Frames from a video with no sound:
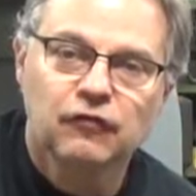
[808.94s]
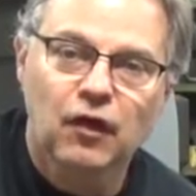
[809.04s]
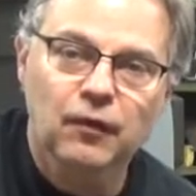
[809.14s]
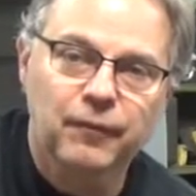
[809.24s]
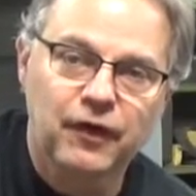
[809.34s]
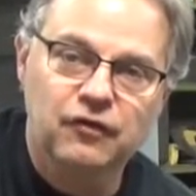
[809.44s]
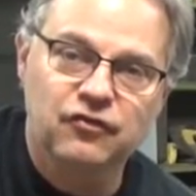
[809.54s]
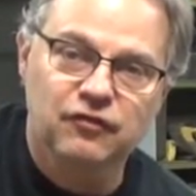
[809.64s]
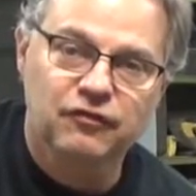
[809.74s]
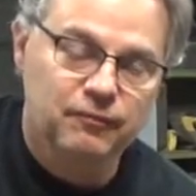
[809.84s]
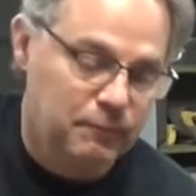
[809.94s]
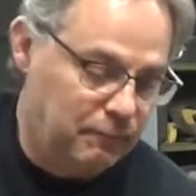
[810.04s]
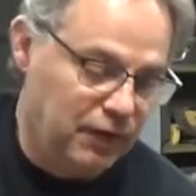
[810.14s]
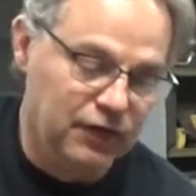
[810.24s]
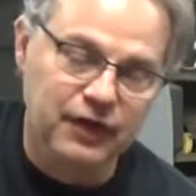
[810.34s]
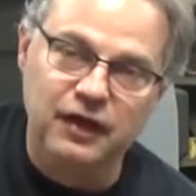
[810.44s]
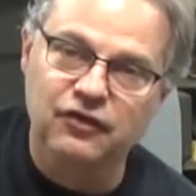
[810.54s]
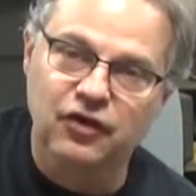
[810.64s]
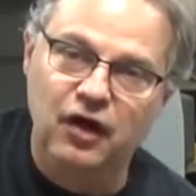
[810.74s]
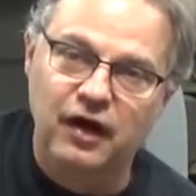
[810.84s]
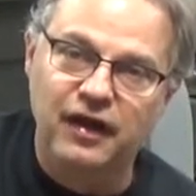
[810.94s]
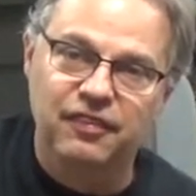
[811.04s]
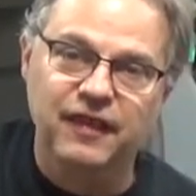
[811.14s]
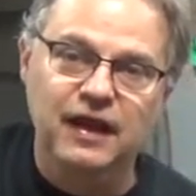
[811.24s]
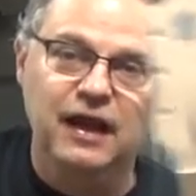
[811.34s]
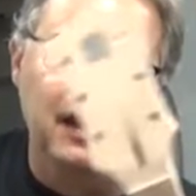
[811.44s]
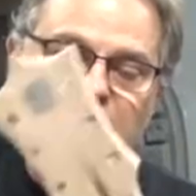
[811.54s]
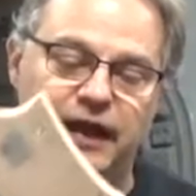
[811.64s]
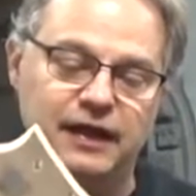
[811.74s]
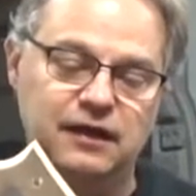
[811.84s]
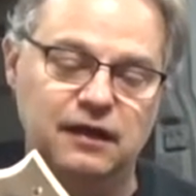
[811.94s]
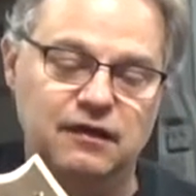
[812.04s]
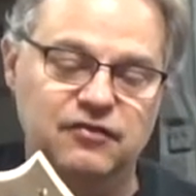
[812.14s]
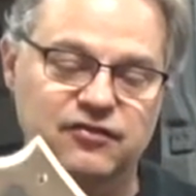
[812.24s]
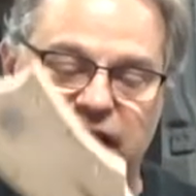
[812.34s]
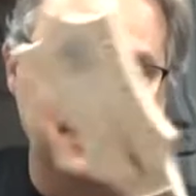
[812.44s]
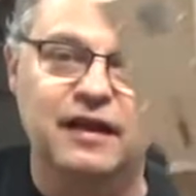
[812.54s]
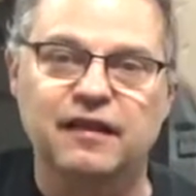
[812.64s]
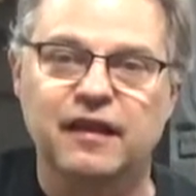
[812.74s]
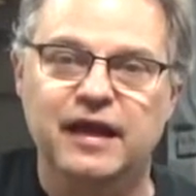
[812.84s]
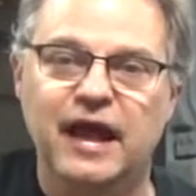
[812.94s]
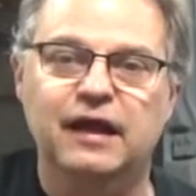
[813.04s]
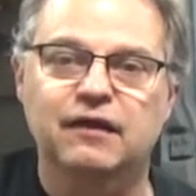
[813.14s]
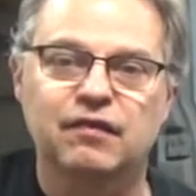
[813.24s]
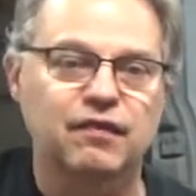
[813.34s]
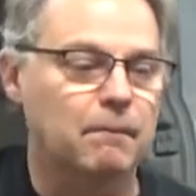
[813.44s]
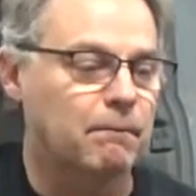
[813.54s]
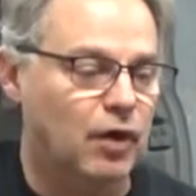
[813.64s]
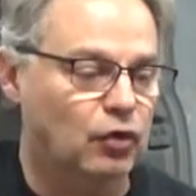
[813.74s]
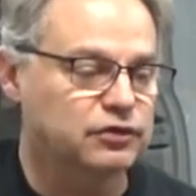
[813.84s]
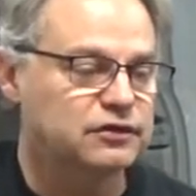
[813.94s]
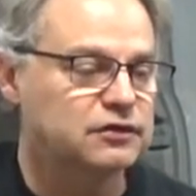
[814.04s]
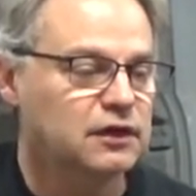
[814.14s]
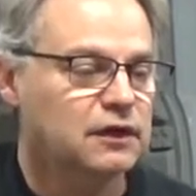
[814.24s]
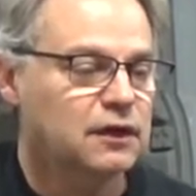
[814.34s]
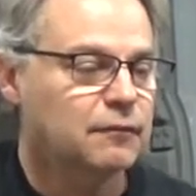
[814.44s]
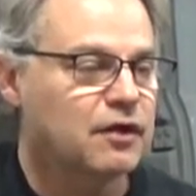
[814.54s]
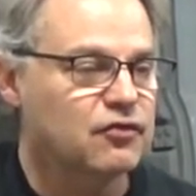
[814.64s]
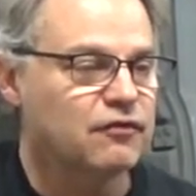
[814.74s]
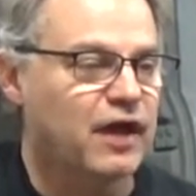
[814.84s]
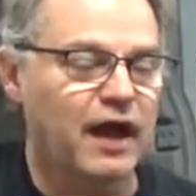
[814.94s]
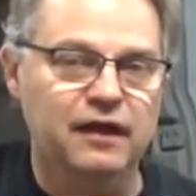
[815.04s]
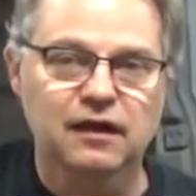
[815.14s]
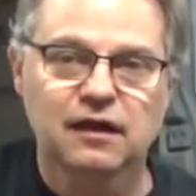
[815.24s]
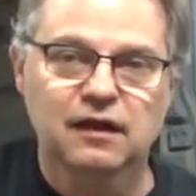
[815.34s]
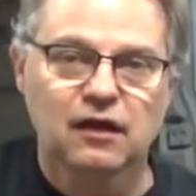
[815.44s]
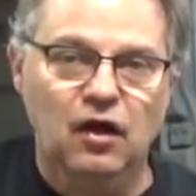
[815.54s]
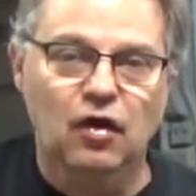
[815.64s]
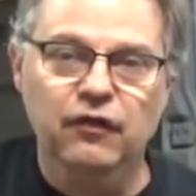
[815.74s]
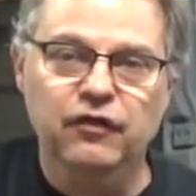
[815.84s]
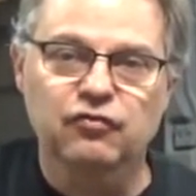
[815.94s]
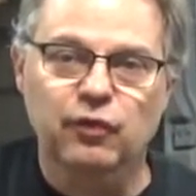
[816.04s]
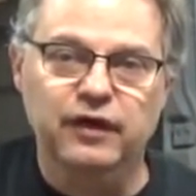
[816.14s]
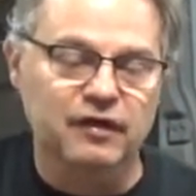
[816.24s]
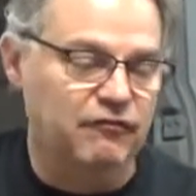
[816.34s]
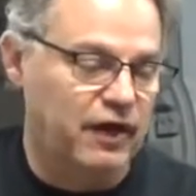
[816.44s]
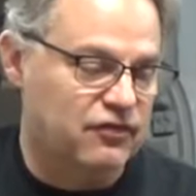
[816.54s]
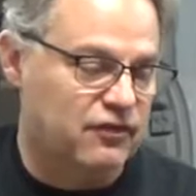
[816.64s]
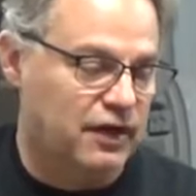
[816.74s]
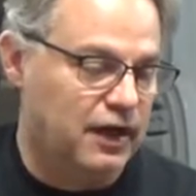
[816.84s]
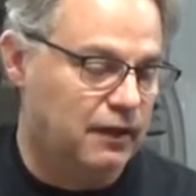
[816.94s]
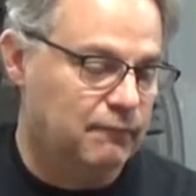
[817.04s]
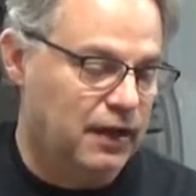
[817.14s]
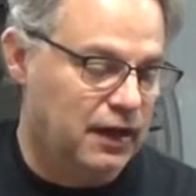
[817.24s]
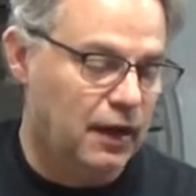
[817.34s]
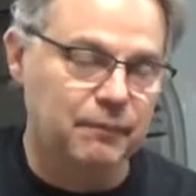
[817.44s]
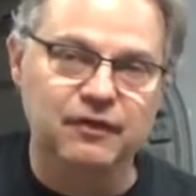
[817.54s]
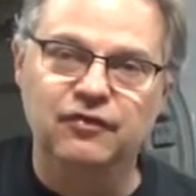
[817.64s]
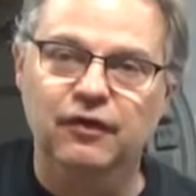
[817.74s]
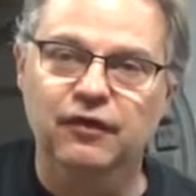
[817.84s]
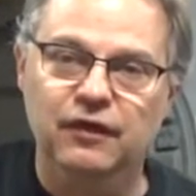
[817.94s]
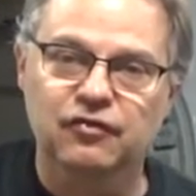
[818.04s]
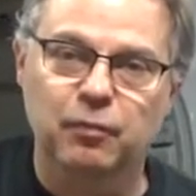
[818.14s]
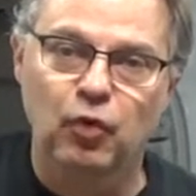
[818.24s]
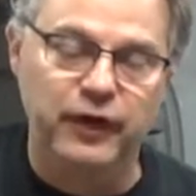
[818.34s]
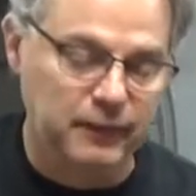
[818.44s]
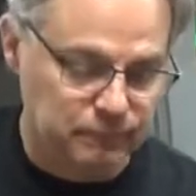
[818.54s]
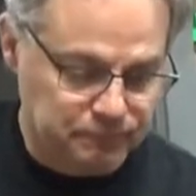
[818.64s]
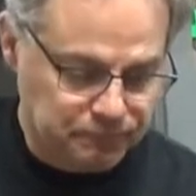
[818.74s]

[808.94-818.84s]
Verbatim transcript: all the parts of building a guitar, I think I like sanding the neck the most because you've got all this work invested in it and up until this point